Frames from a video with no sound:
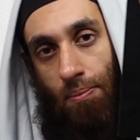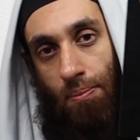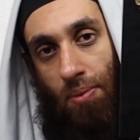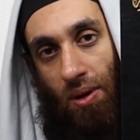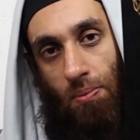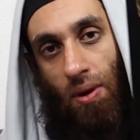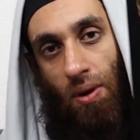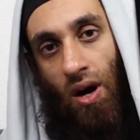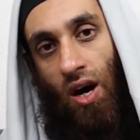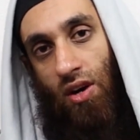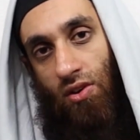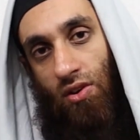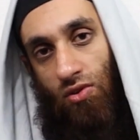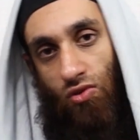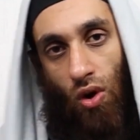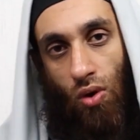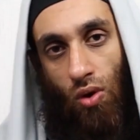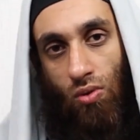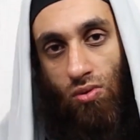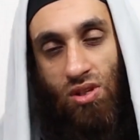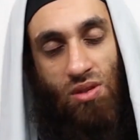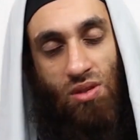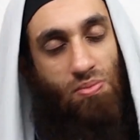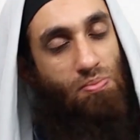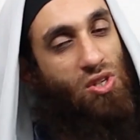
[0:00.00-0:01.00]
that Barbahari
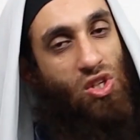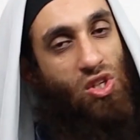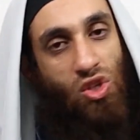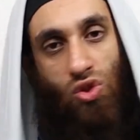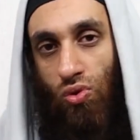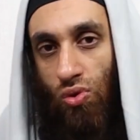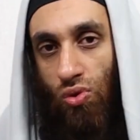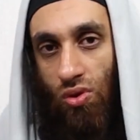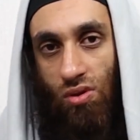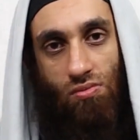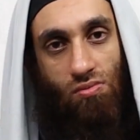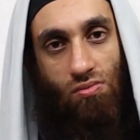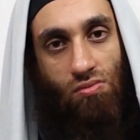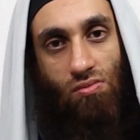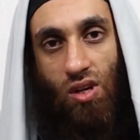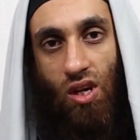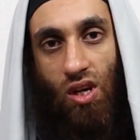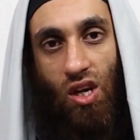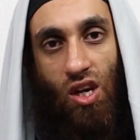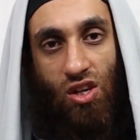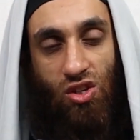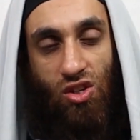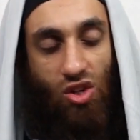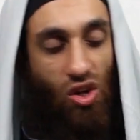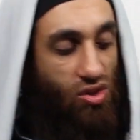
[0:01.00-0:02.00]
wrote, it's mashkuk.
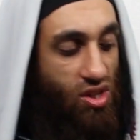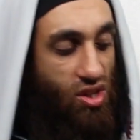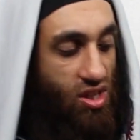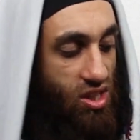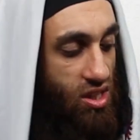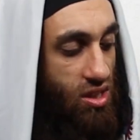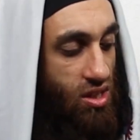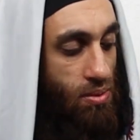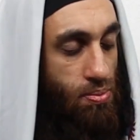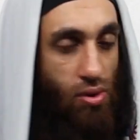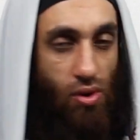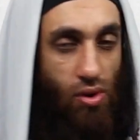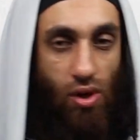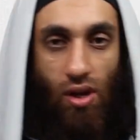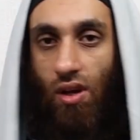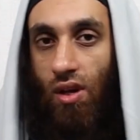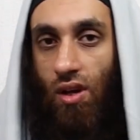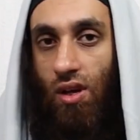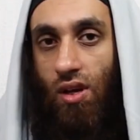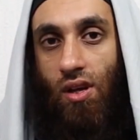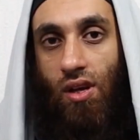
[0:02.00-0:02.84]
So this is the point.